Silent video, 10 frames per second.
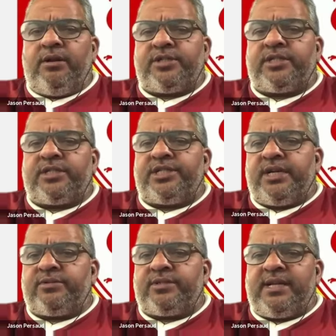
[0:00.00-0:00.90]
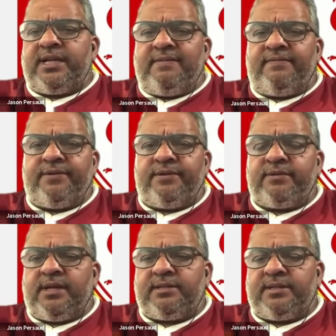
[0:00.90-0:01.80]
lost to Chelsea at
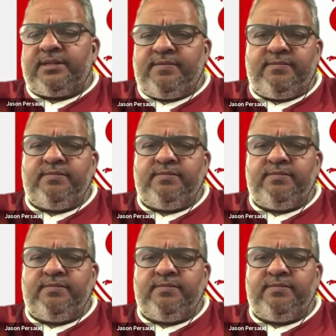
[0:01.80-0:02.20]
Anfield last year.